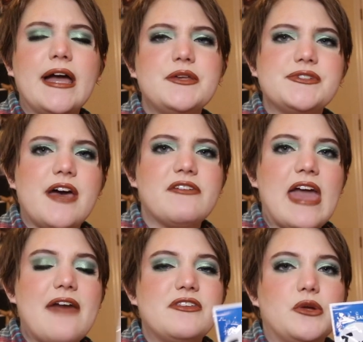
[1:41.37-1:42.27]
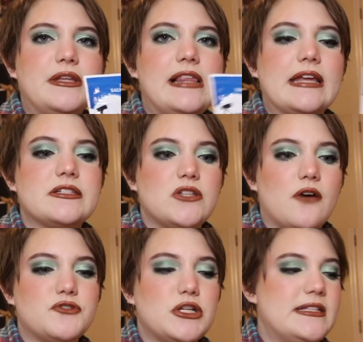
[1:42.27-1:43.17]
I used to have a cat that only liked
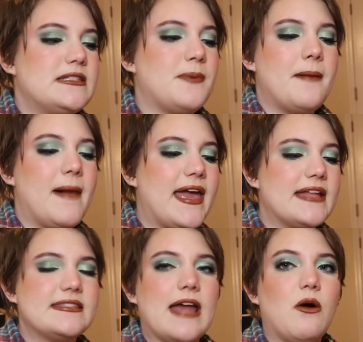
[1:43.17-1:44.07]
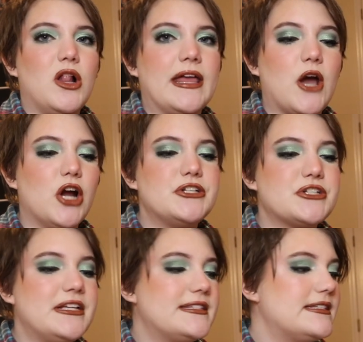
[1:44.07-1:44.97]
soft treats, but my cat's now all like hard
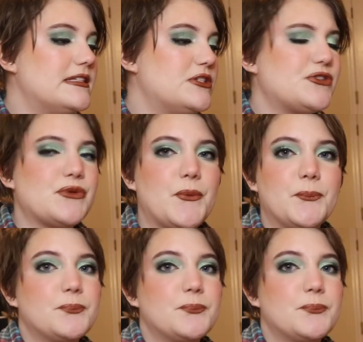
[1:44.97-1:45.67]
treats, so